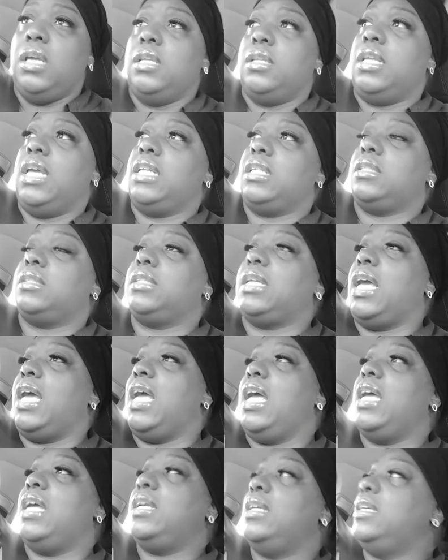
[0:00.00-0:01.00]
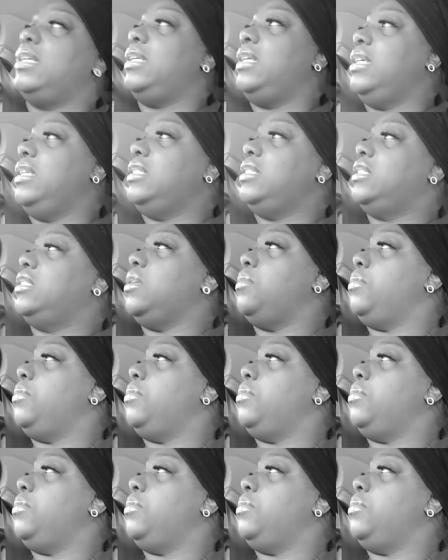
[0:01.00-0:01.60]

That that is the